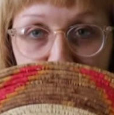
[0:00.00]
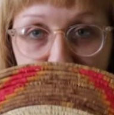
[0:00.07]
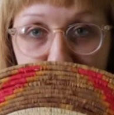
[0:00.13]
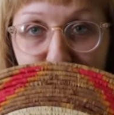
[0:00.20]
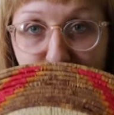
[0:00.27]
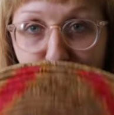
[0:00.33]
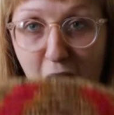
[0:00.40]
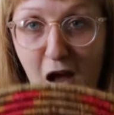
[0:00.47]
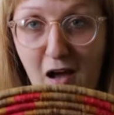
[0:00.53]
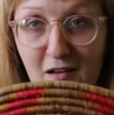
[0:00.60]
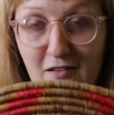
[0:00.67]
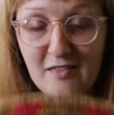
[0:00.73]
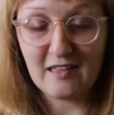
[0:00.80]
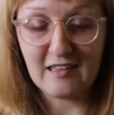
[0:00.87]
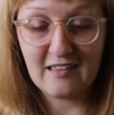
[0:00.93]
So I
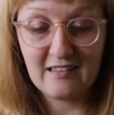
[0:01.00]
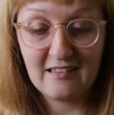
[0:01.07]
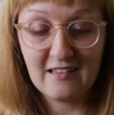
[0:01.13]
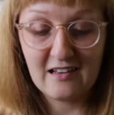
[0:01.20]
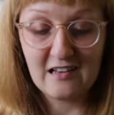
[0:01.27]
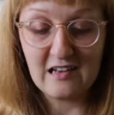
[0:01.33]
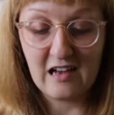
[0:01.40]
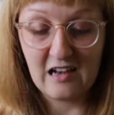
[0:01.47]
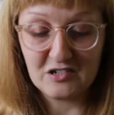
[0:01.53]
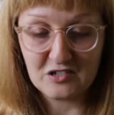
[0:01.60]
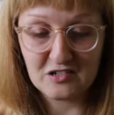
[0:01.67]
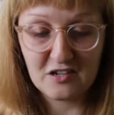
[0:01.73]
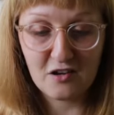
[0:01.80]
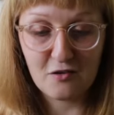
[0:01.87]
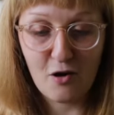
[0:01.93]
think I
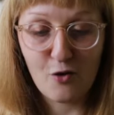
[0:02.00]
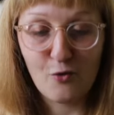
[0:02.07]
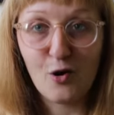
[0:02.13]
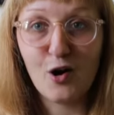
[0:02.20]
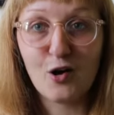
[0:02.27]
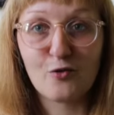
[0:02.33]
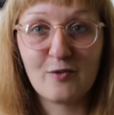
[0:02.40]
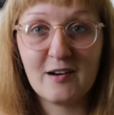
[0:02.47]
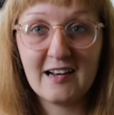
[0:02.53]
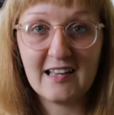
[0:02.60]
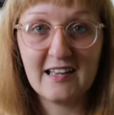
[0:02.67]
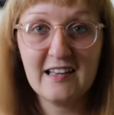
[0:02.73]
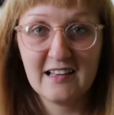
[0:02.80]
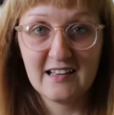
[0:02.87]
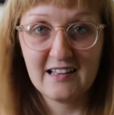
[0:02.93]
should go whole hog,
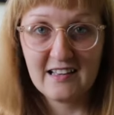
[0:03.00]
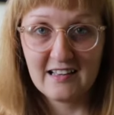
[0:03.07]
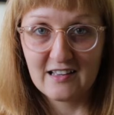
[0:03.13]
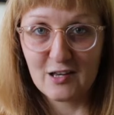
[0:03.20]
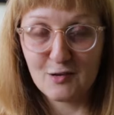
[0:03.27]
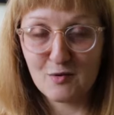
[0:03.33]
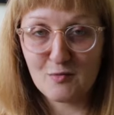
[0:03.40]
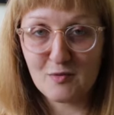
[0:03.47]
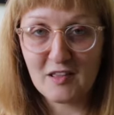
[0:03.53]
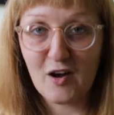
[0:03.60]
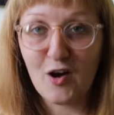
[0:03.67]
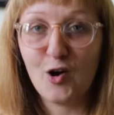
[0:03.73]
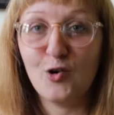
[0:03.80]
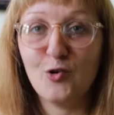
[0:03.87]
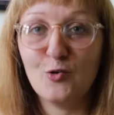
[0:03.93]
really, come up with a
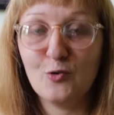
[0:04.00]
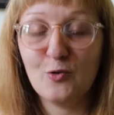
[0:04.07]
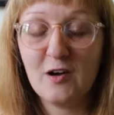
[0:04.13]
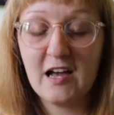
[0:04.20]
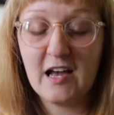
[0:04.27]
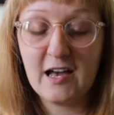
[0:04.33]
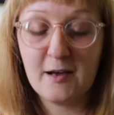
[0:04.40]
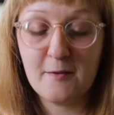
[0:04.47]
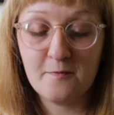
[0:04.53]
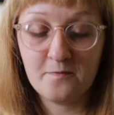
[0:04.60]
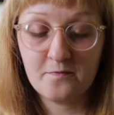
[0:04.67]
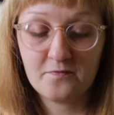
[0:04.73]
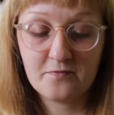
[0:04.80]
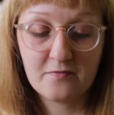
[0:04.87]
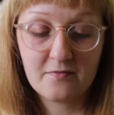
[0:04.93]
whole
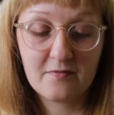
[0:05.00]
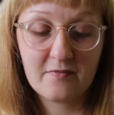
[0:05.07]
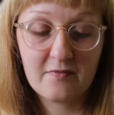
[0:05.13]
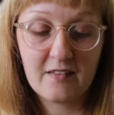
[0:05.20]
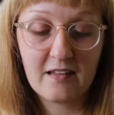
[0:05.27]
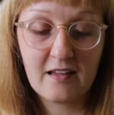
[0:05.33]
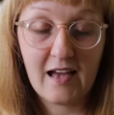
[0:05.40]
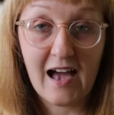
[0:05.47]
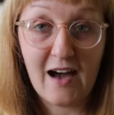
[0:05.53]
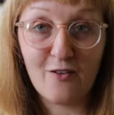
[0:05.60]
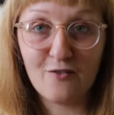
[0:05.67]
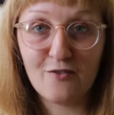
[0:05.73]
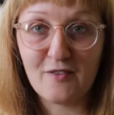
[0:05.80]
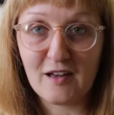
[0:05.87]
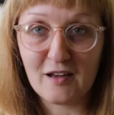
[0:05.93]

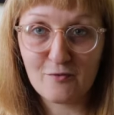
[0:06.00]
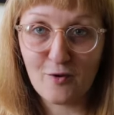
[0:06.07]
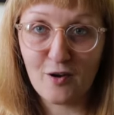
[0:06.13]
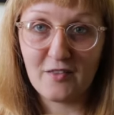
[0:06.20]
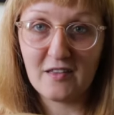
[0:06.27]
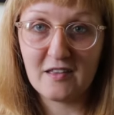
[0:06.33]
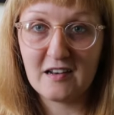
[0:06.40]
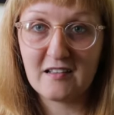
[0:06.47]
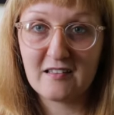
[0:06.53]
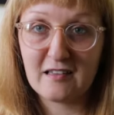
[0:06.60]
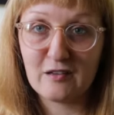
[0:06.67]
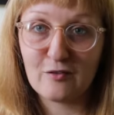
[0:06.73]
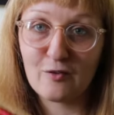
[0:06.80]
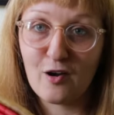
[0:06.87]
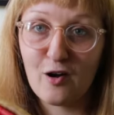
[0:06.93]
outfit rather than a
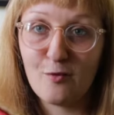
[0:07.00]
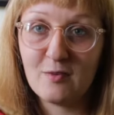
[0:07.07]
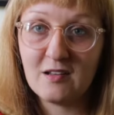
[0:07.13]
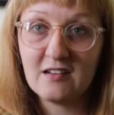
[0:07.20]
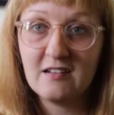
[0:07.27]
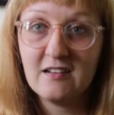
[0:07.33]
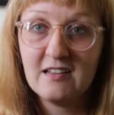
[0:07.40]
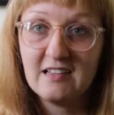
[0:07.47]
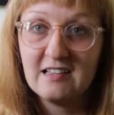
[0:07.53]
single garment.